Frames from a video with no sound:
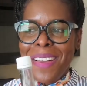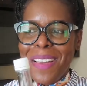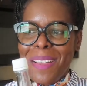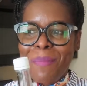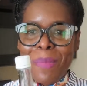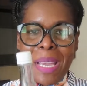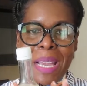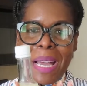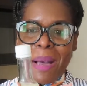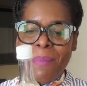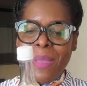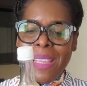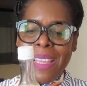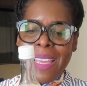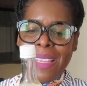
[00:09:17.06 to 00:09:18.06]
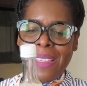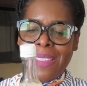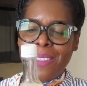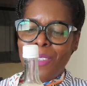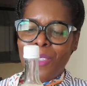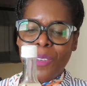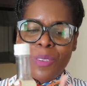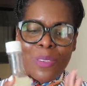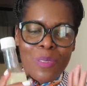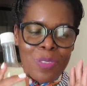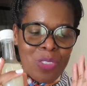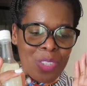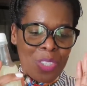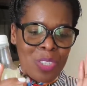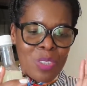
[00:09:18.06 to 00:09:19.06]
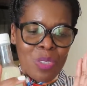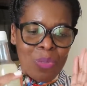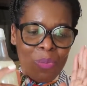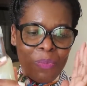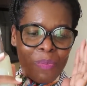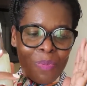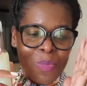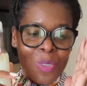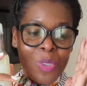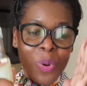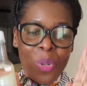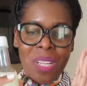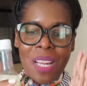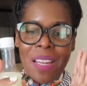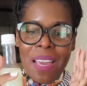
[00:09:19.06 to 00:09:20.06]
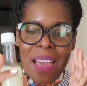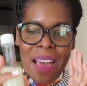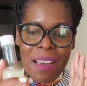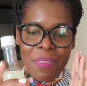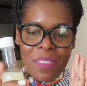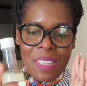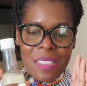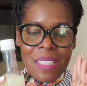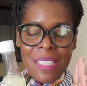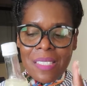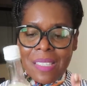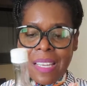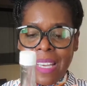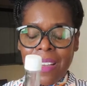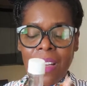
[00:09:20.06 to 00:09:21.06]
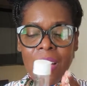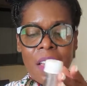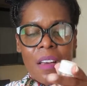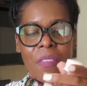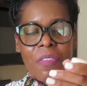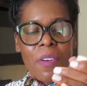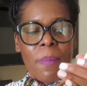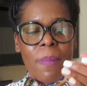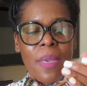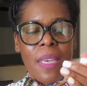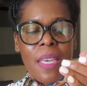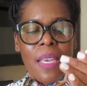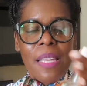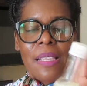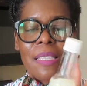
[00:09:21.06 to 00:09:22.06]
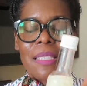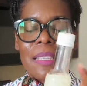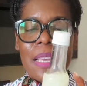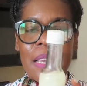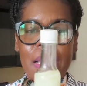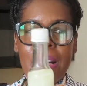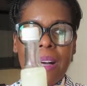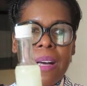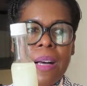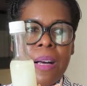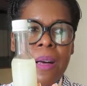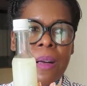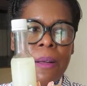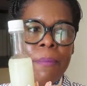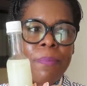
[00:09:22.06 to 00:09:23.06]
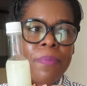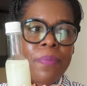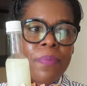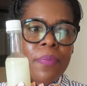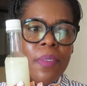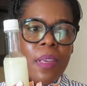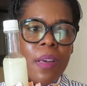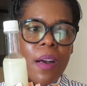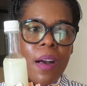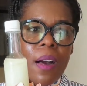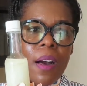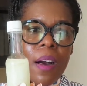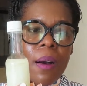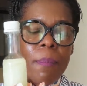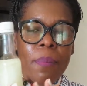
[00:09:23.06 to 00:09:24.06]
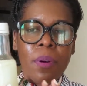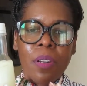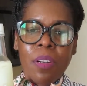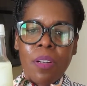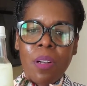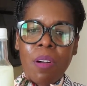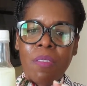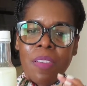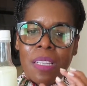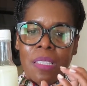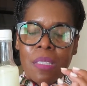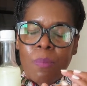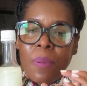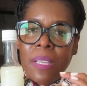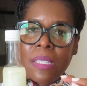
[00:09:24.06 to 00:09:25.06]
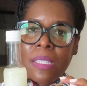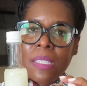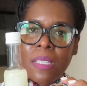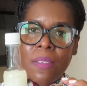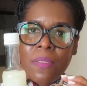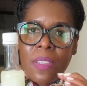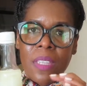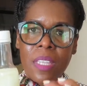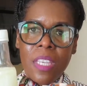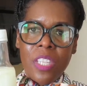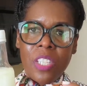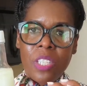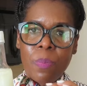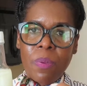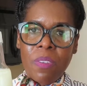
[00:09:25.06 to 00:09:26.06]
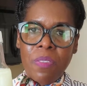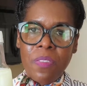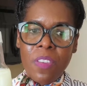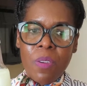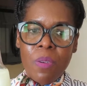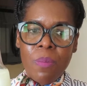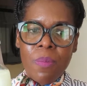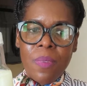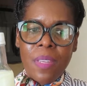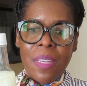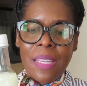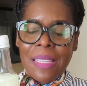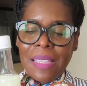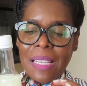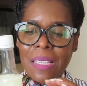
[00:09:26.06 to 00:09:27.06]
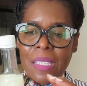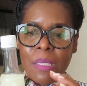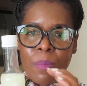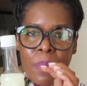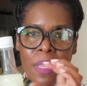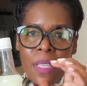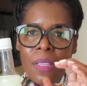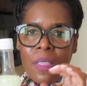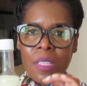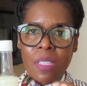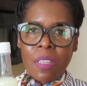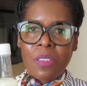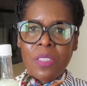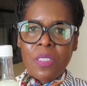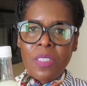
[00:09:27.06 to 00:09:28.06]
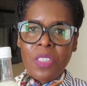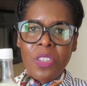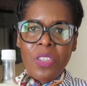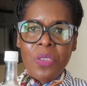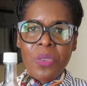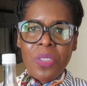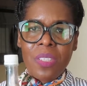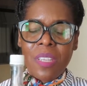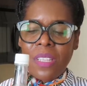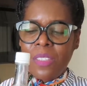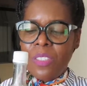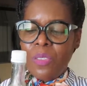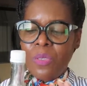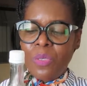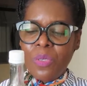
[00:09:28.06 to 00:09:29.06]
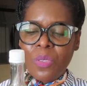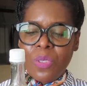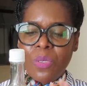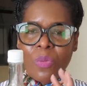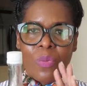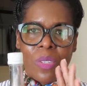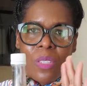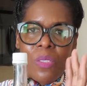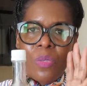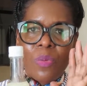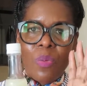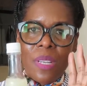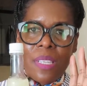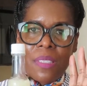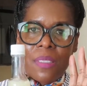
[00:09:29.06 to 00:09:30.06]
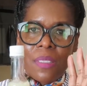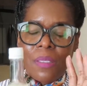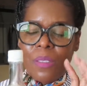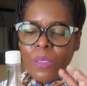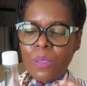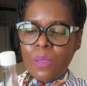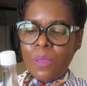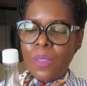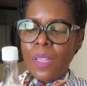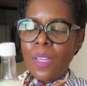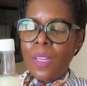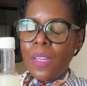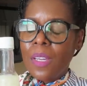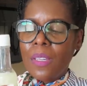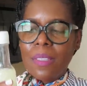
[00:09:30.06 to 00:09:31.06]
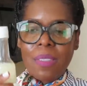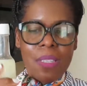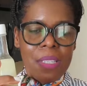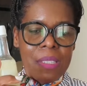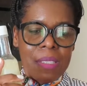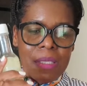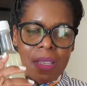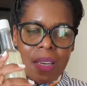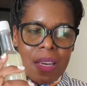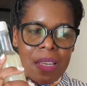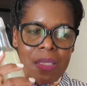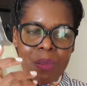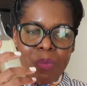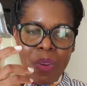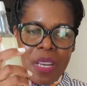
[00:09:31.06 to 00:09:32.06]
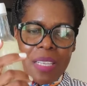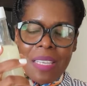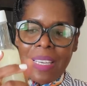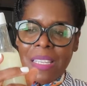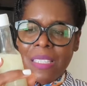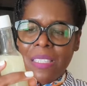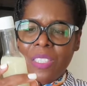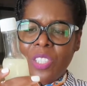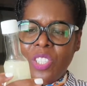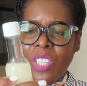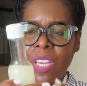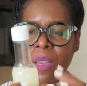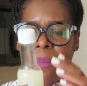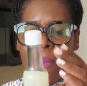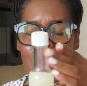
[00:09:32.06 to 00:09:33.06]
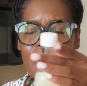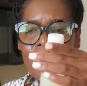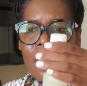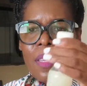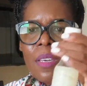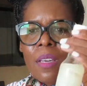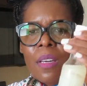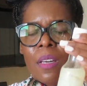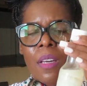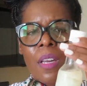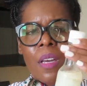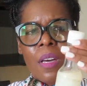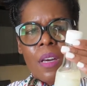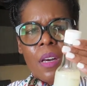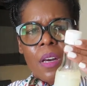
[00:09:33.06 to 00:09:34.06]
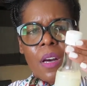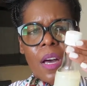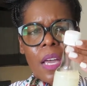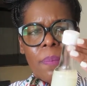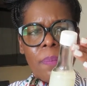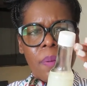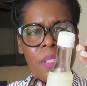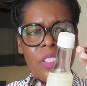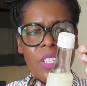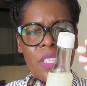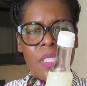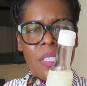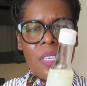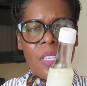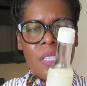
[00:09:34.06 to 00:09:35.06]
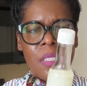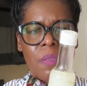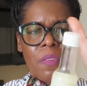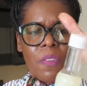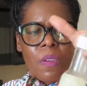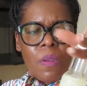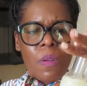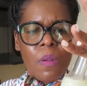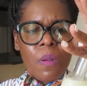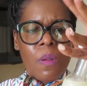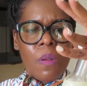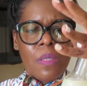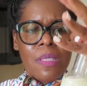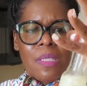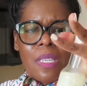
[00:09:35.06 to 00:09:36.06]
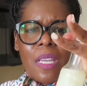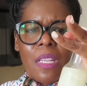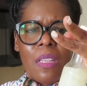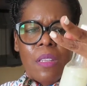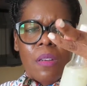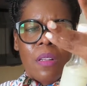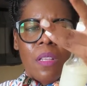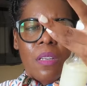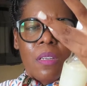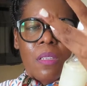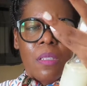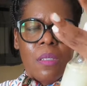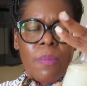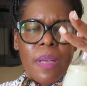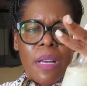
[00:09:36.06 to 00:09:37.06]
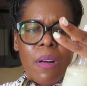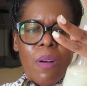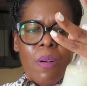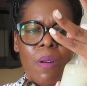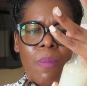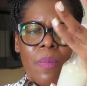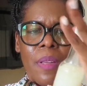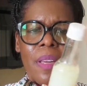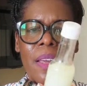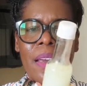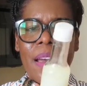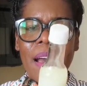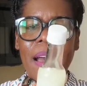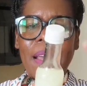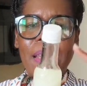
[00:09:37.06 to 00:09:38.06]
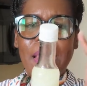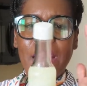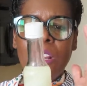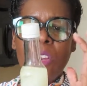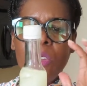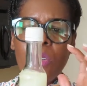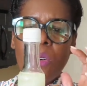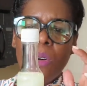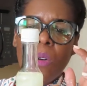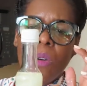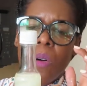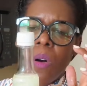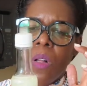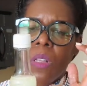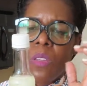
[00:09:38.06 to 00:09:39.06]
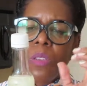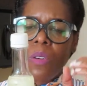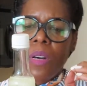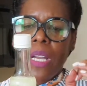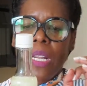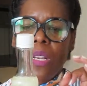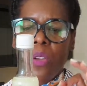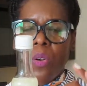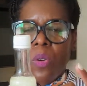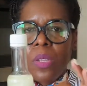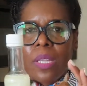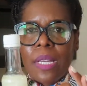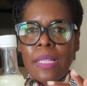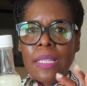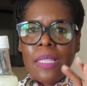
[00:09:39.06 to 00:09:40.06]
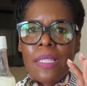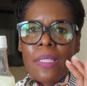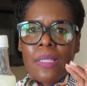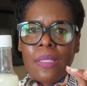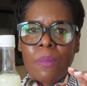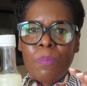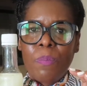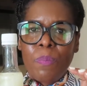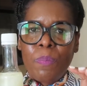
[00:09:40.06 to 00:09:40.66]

in my cabinet, you know, just to know that I have this. It's like, for me, it's like a bottle of expensive niche perfume that is being discontinued that you do not want to waste. So this, guys, right here is a gem. I think I purchased this for $10 back home, and I know, although I know that it is